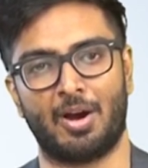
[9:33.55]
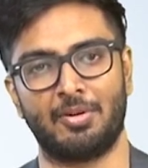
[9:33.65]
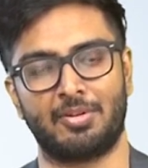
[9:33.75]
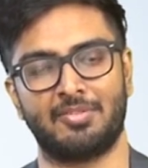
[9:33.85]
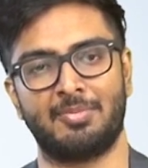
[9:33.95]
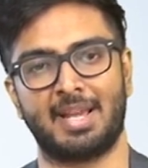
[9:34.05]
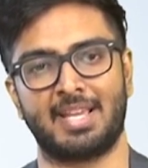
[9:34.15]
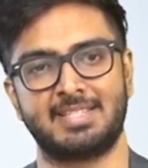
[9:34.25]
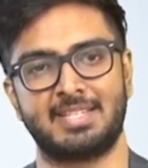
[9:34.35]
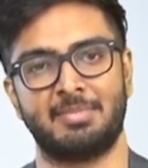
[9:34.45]
out of bag
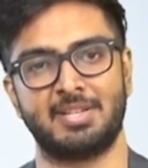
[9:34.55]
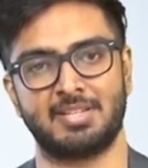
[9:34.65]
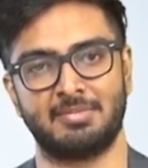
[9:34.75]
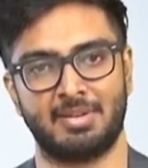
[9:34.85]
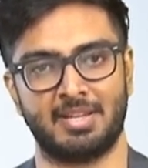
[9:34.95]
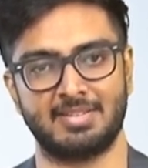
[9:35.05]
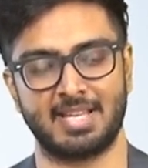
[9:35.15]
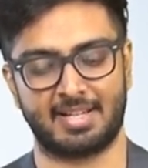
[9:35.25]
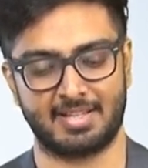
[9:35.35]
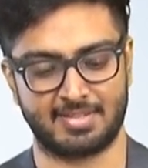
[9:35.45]
estimation being
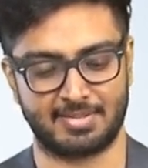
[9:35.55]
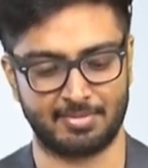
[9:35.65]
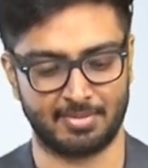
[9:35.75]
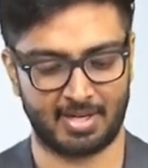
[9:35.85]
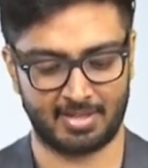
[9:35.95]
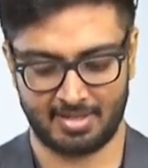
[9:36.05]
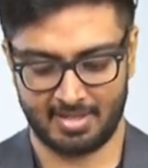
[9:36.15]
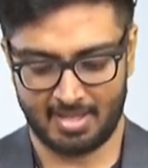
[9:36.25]
set as true, right?